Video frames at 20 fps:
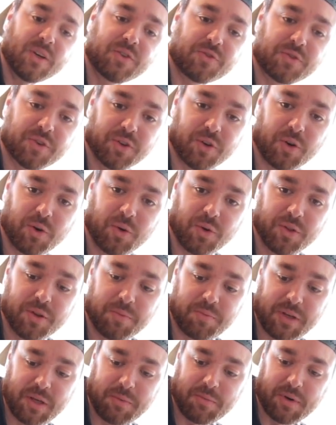Drill the hole in the
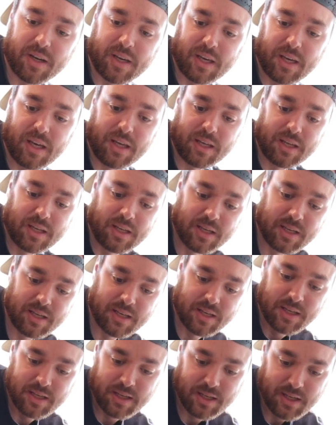pee bucket,
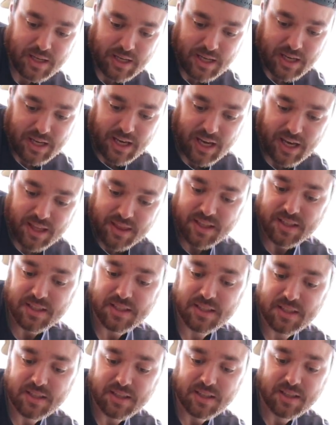and
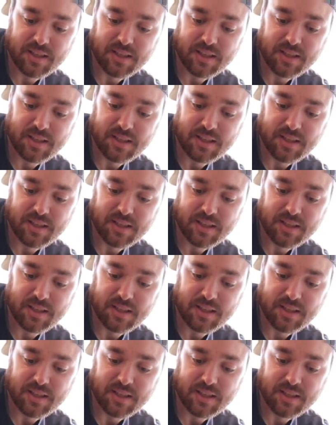this